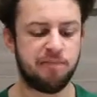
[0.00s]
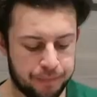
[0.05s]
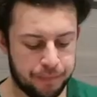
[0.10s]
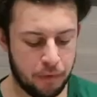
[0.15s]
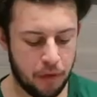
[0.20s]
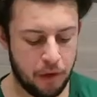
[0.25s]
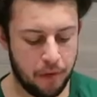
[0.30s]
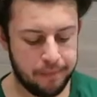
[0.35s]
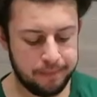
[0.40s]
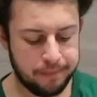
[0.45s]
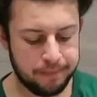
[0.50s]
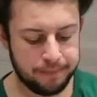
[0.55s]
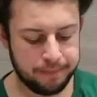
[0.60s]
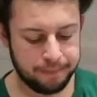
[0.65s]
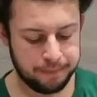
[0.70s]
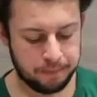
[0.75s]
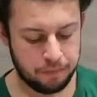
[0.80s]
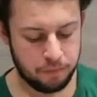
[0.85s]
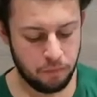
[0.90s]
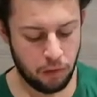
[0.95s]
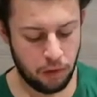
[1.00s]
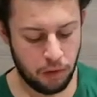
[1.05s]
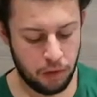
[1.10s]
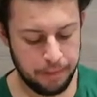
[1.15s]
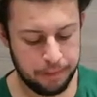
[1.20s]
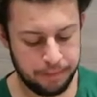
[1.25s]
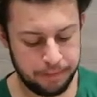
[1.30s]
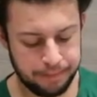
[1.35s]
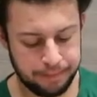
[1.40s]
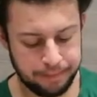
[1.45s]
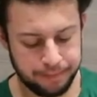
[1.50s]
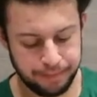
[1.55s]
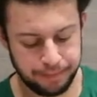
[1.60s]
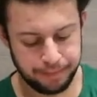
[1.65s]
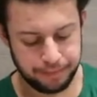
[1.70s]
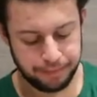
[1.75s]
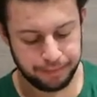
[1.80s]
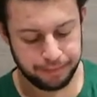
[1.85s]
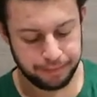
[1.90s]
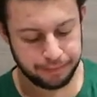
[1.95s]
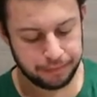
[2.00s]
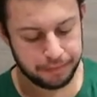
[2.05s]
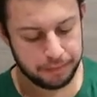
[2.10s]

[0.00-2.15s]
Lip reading: Choose the one word that describes you